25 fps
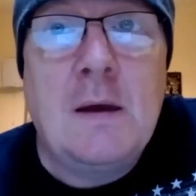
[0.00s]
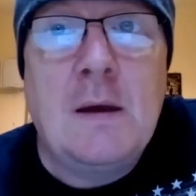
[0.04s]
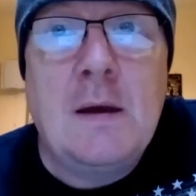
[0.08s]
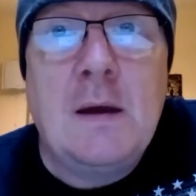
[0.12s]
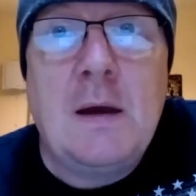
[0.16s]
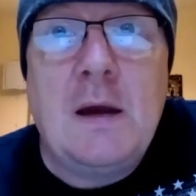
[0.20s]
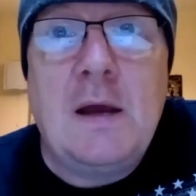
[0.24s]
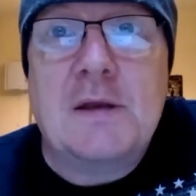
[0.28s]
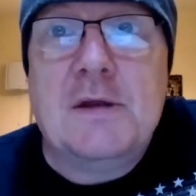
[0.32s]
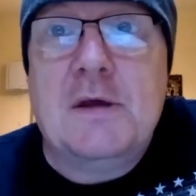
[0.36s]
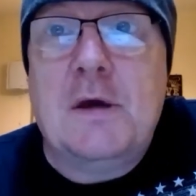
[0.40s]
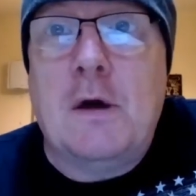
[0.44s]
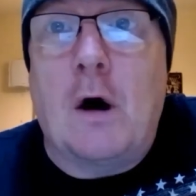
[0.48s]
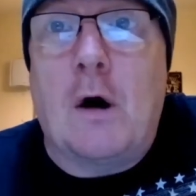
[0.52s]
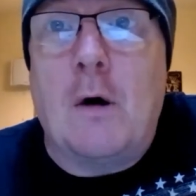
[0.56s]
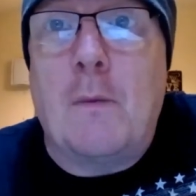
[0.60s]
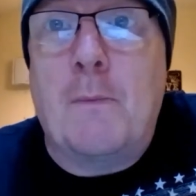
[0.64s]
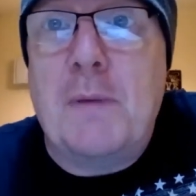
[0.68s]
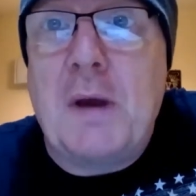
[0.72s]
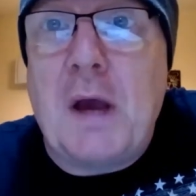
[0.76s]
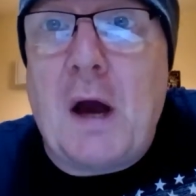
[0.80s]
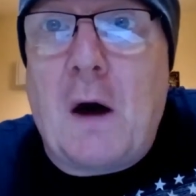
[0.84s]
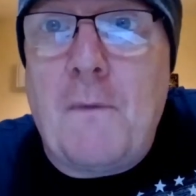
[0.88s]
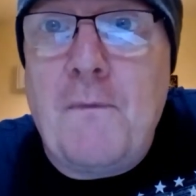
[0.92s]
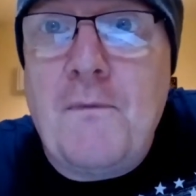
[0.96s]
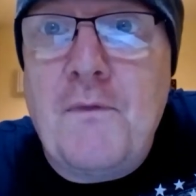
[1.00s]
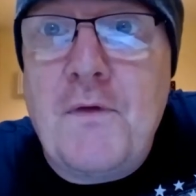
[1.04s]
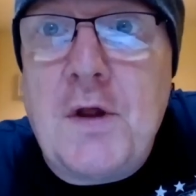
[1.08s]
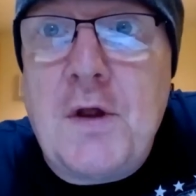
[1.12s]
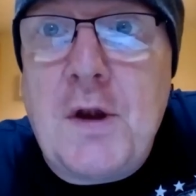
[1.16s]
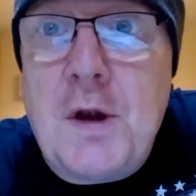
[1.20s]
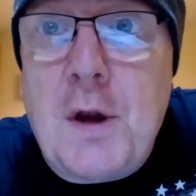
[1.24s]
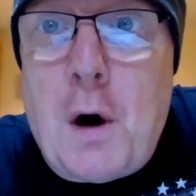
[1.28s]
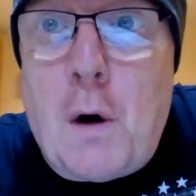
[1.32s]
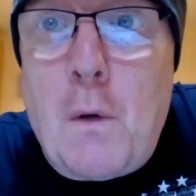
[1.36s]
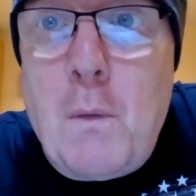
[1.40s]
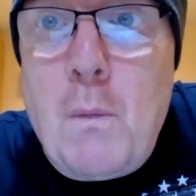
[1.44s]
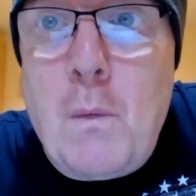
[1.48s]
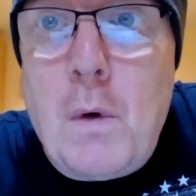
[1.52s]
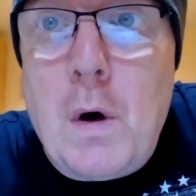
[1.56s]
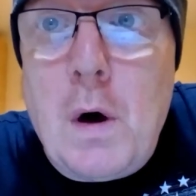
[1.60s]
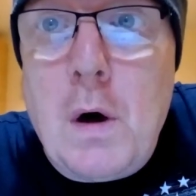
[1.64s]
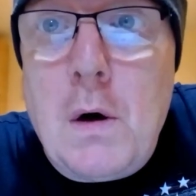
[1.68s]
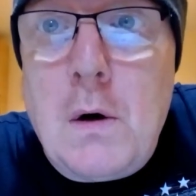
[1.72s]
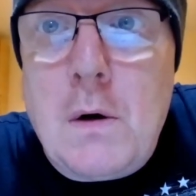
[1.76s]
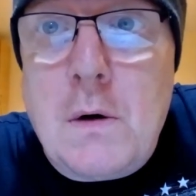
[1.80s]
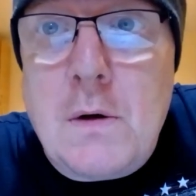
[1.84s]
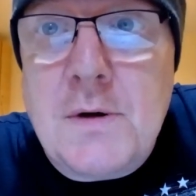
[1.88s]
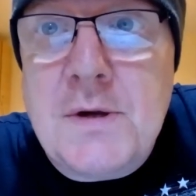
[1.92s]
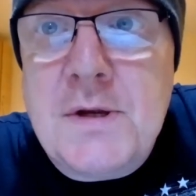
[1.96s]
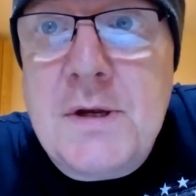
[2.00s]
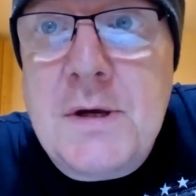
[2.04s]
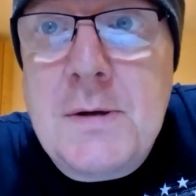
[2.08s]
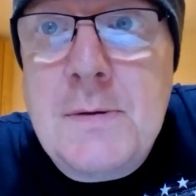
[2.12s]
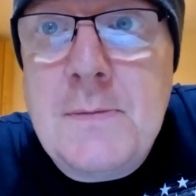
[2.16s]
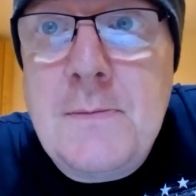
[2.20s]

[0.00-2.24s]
It's called Beyond the Known World.